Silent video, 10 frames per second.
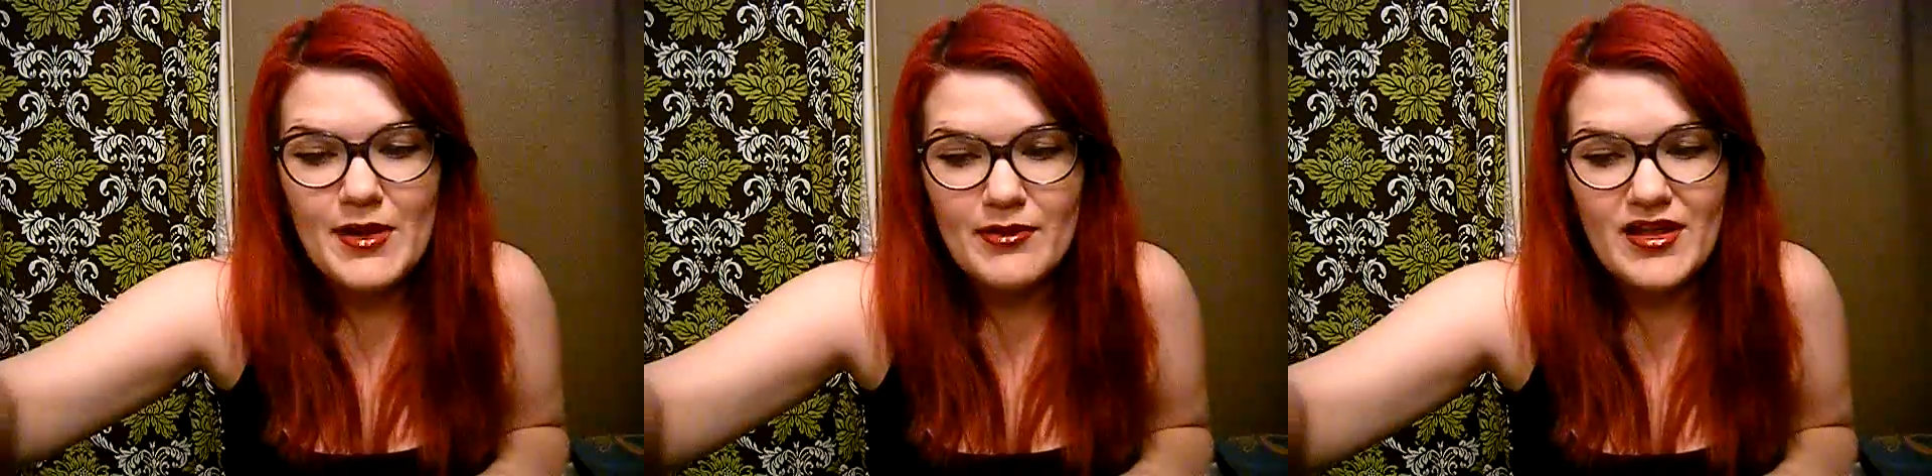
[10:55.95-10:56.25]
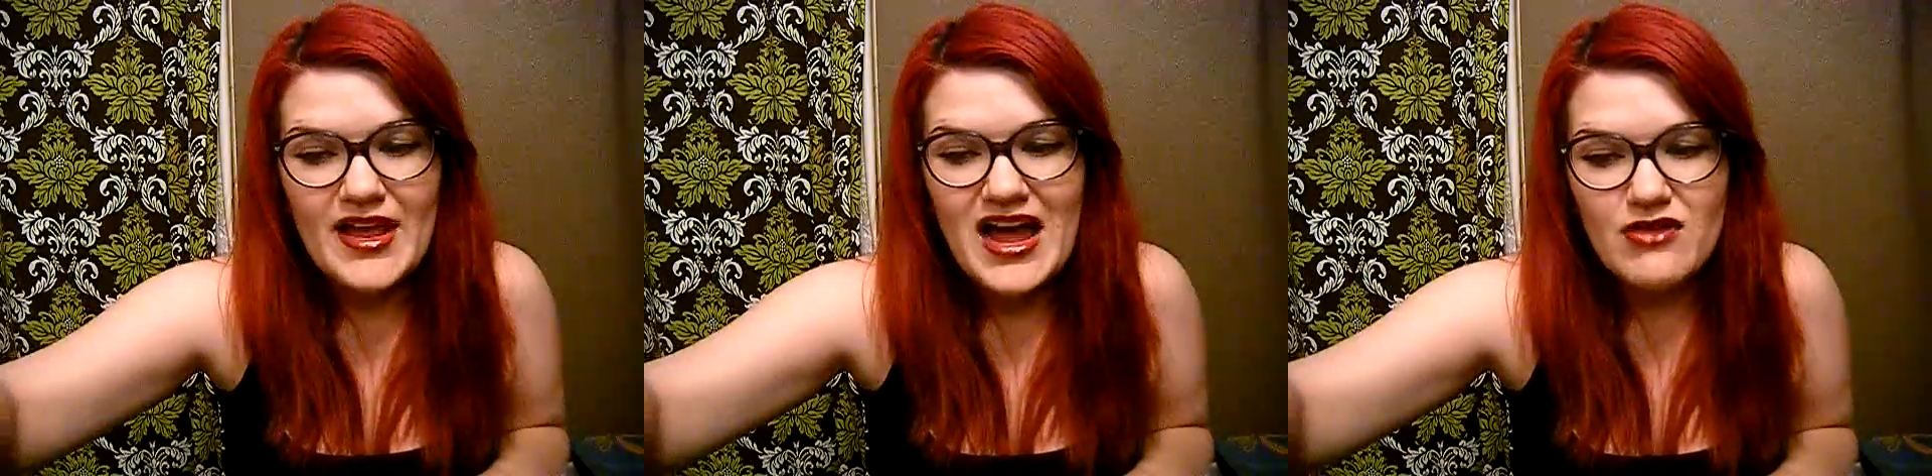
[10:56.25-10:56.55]
I
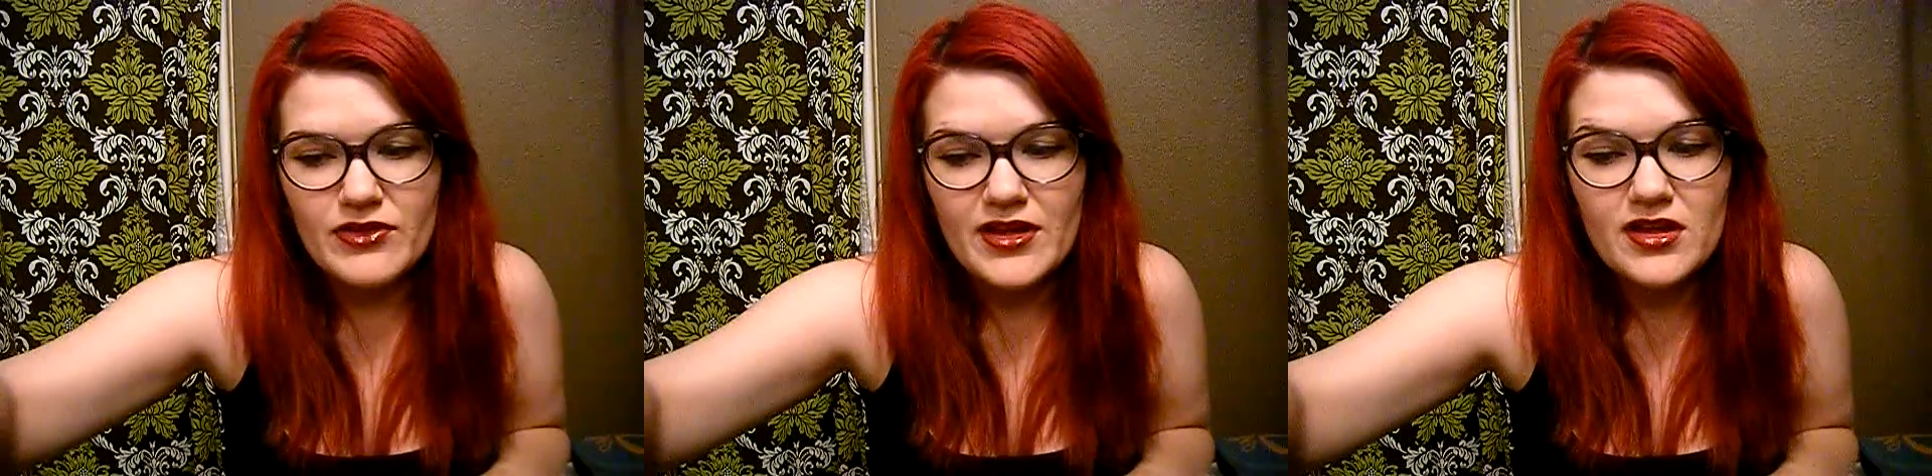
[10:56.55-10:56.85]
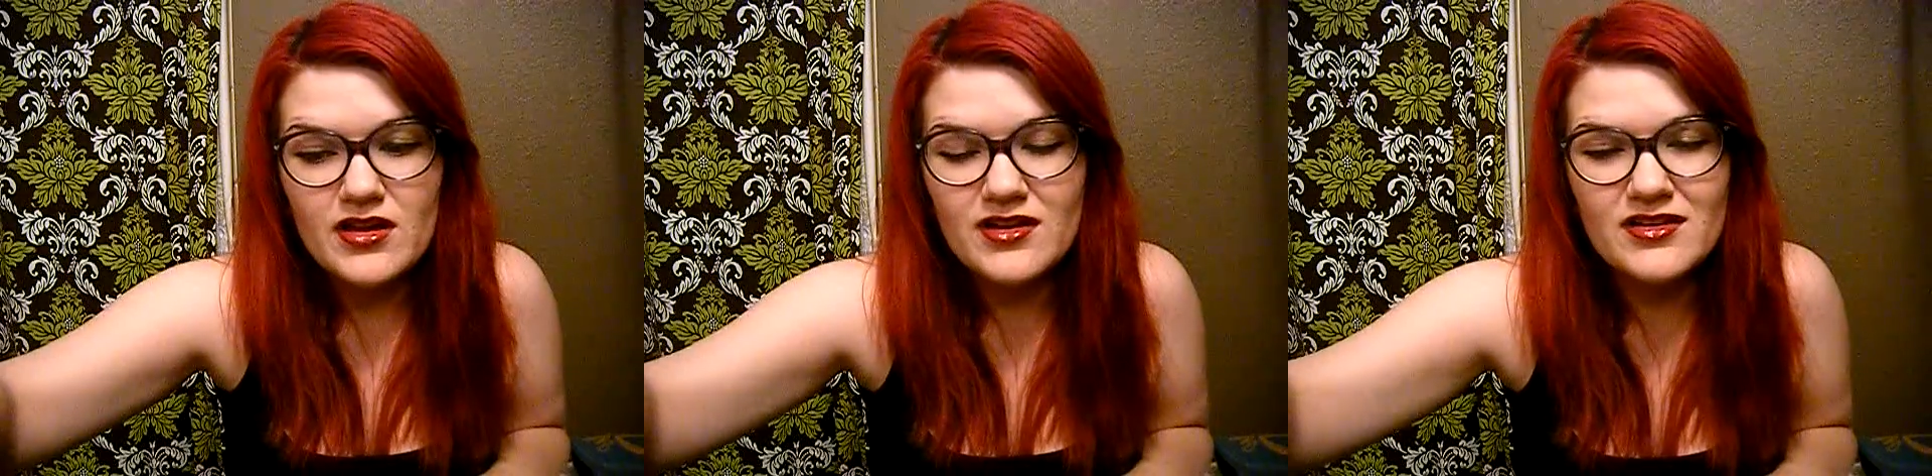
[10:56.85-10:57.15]
probably have
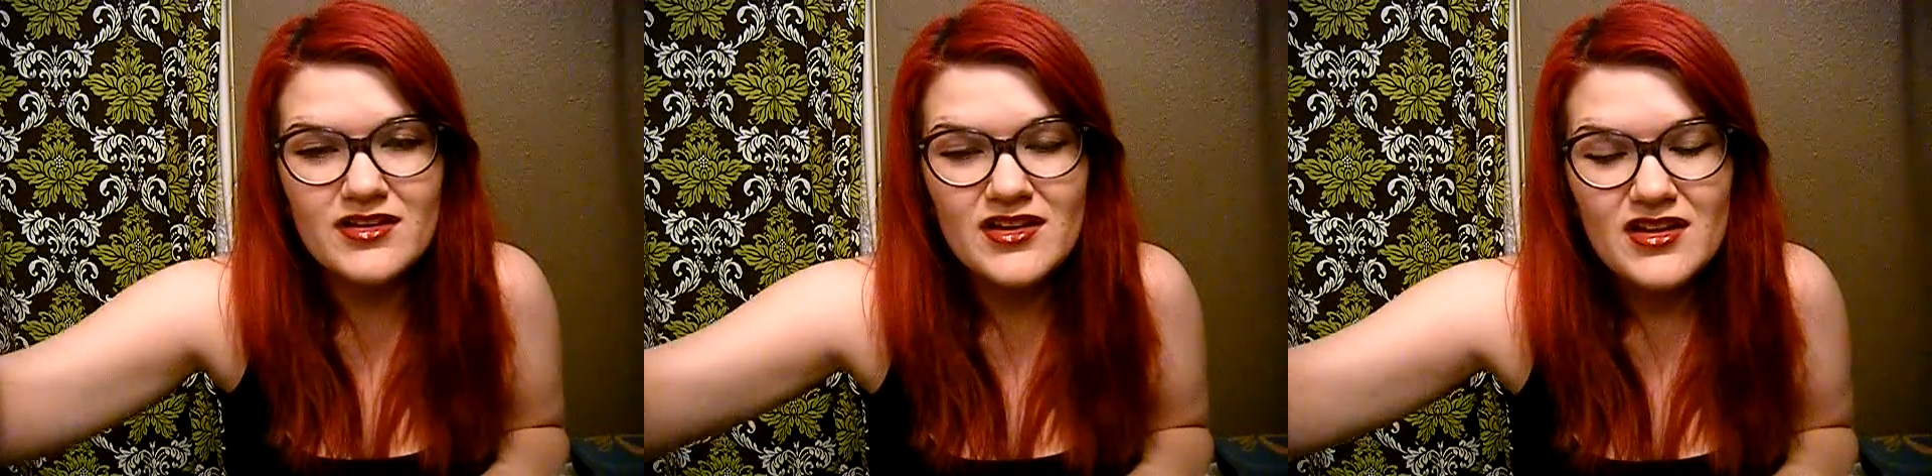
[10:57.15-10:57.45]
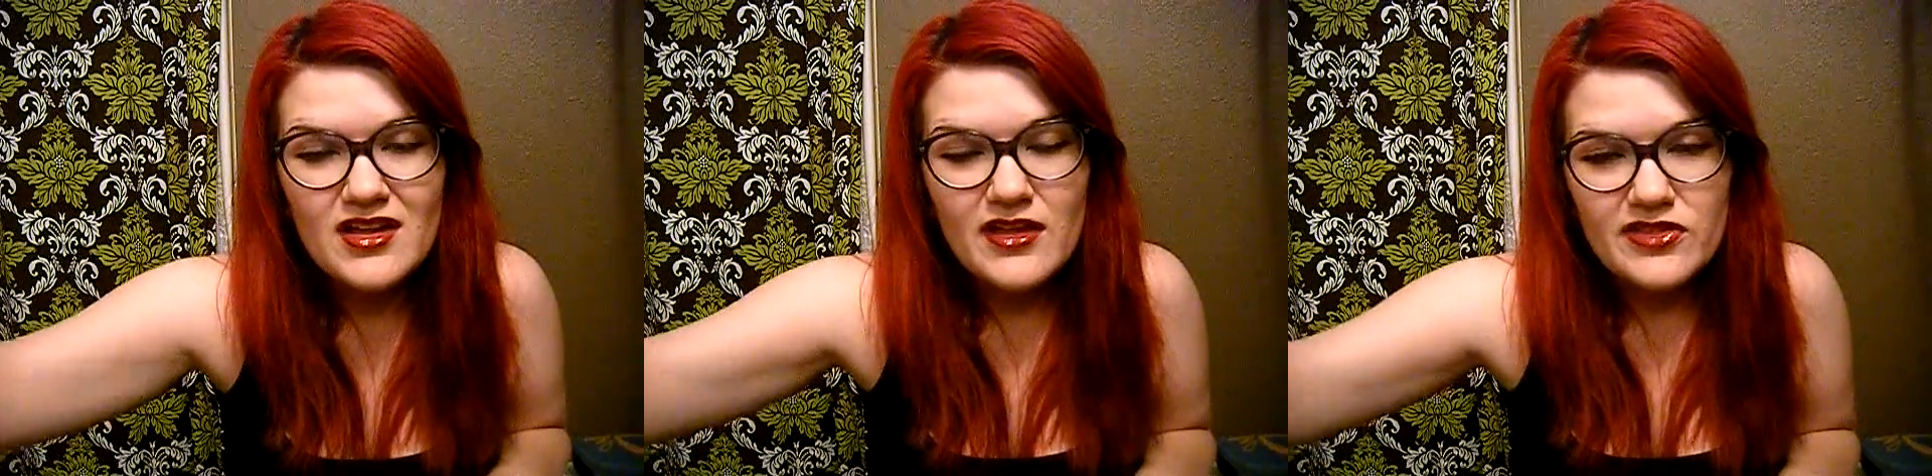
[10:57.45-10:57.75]
like
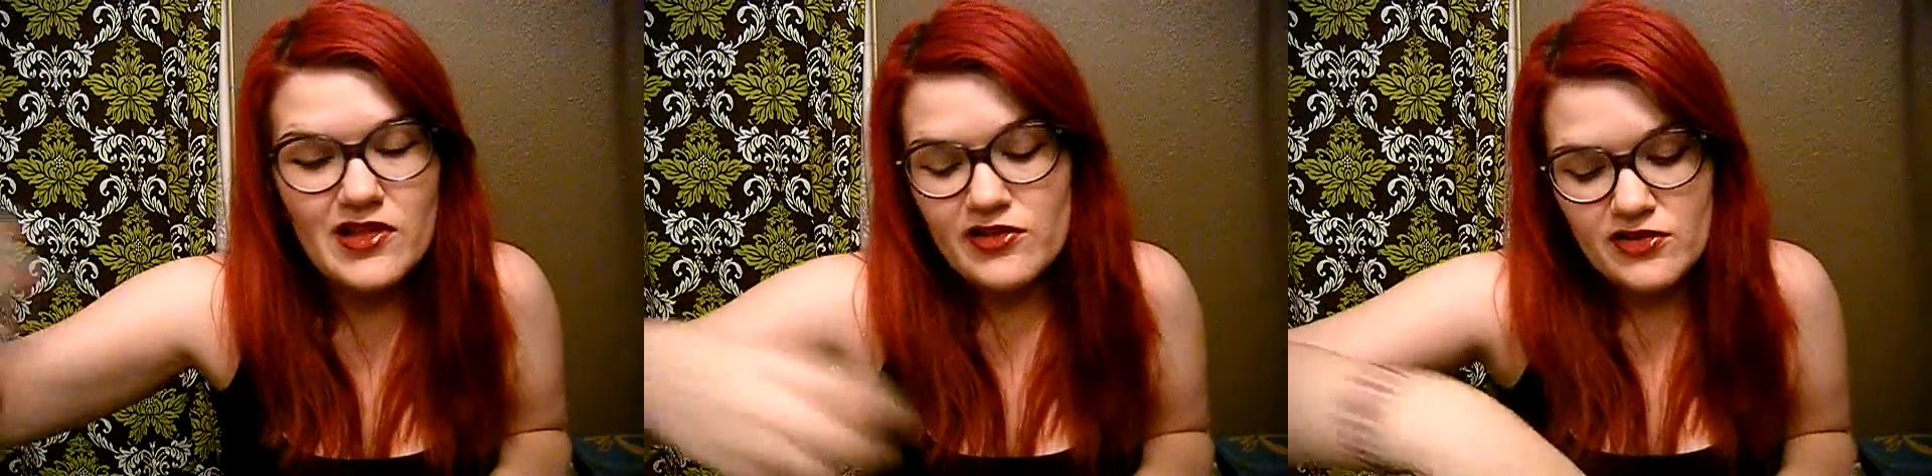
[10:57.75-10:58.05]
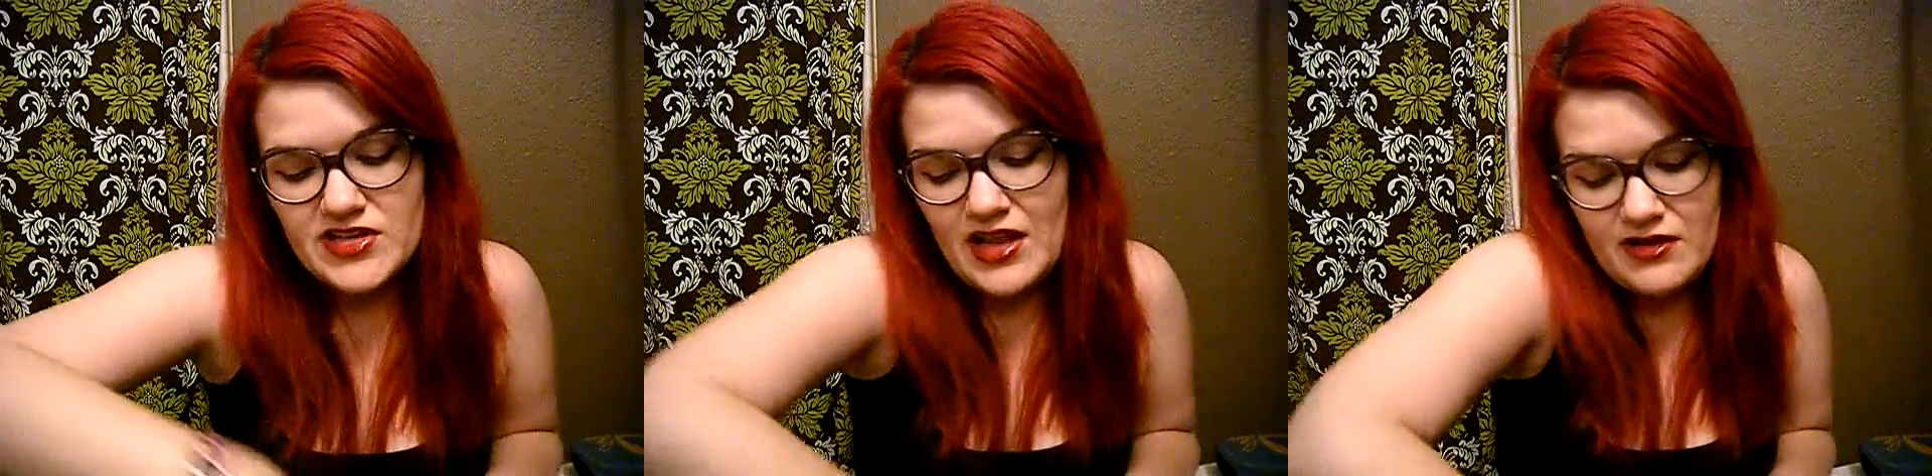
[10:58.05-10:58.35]
6
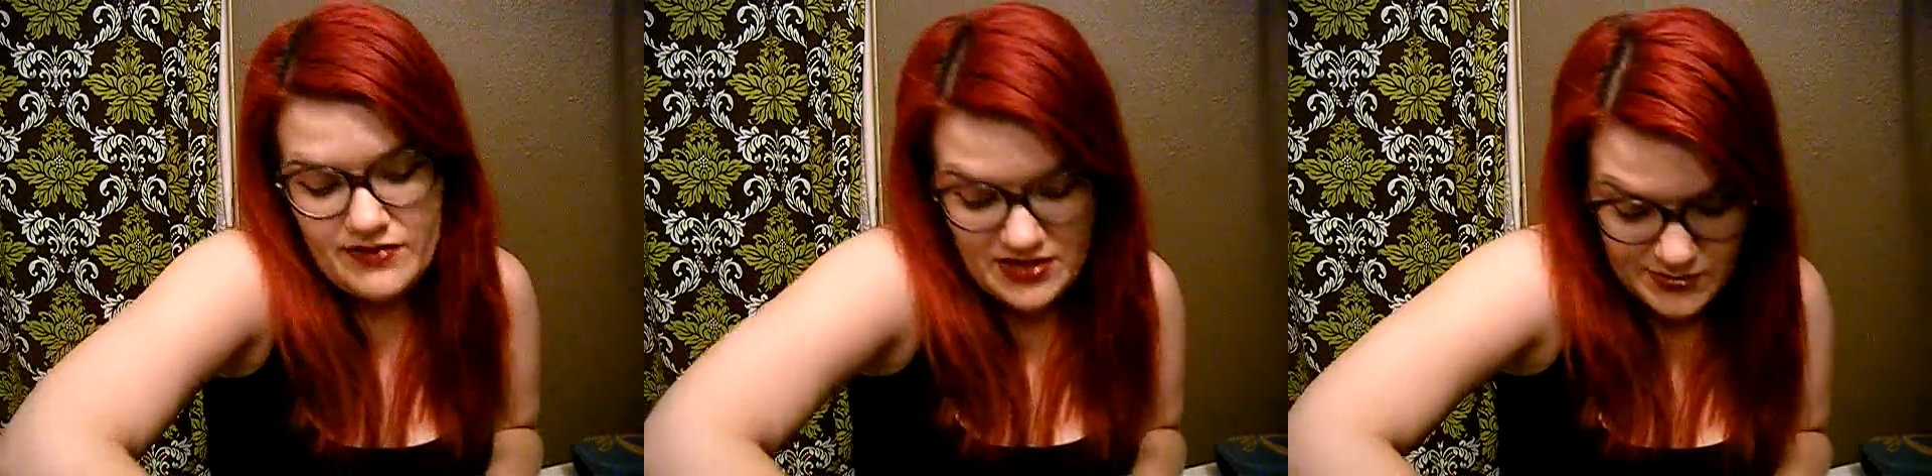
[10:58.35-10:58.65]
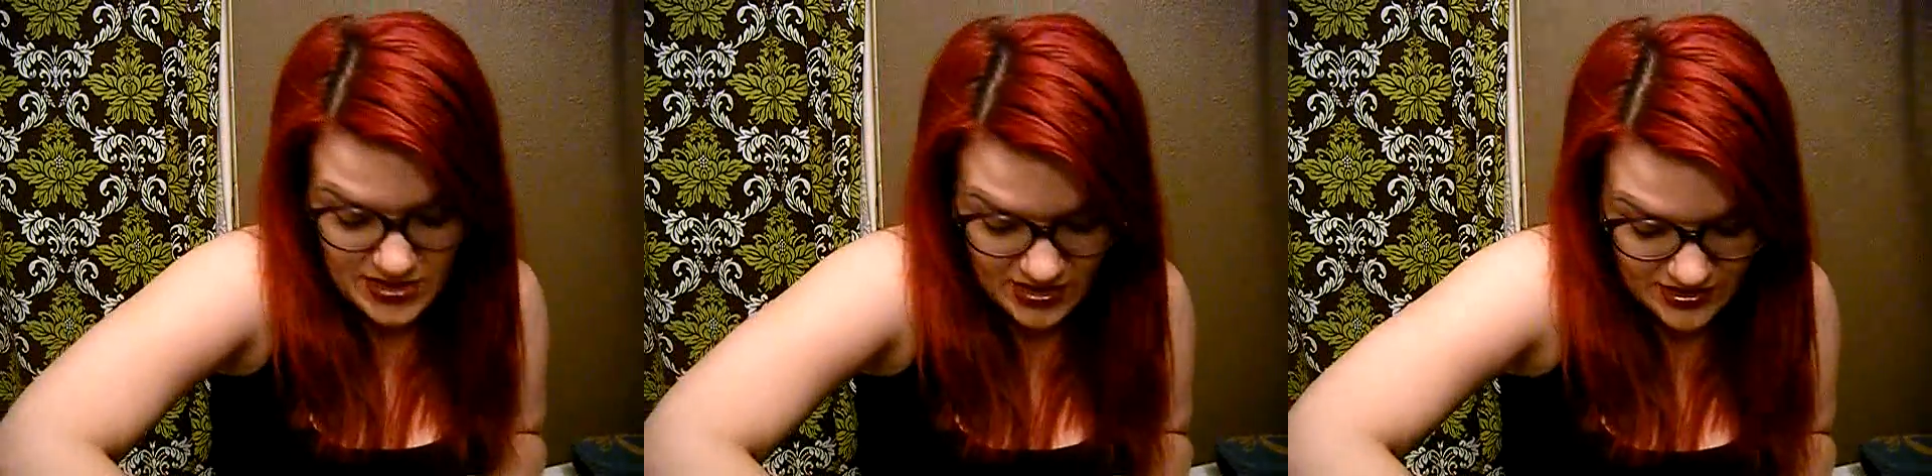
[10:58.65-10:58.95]
or 10 of
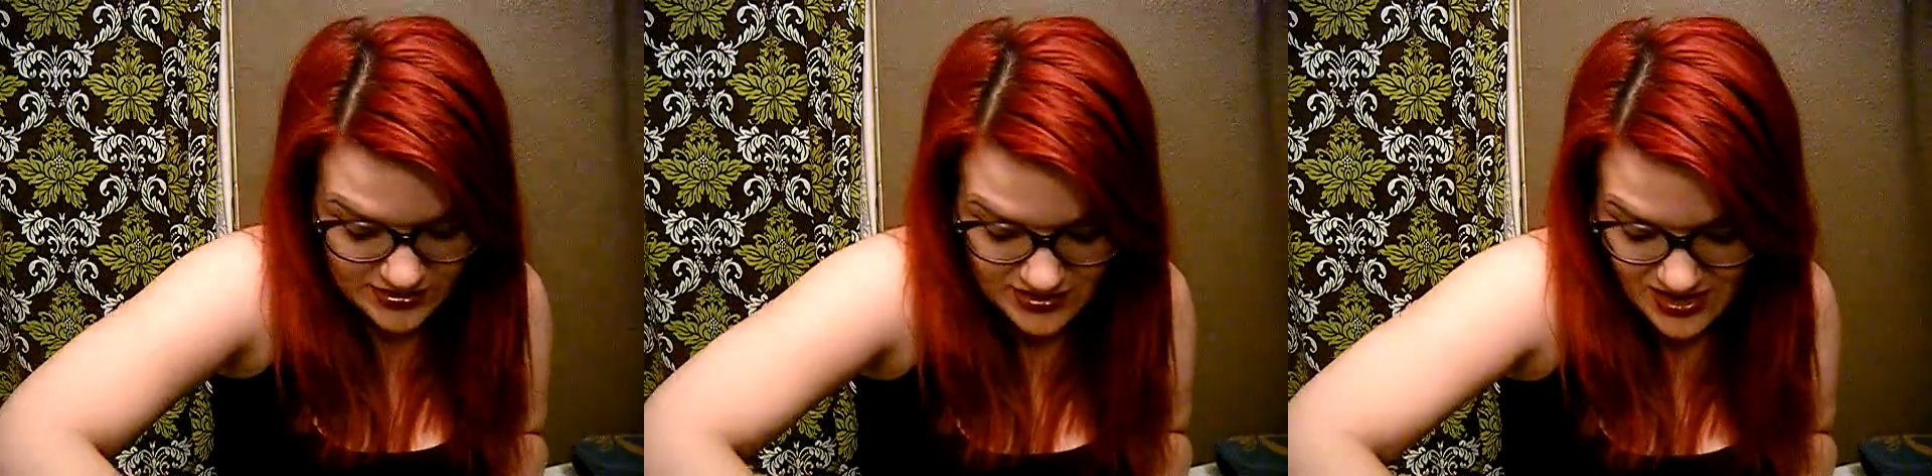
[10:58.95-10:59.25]
them, and I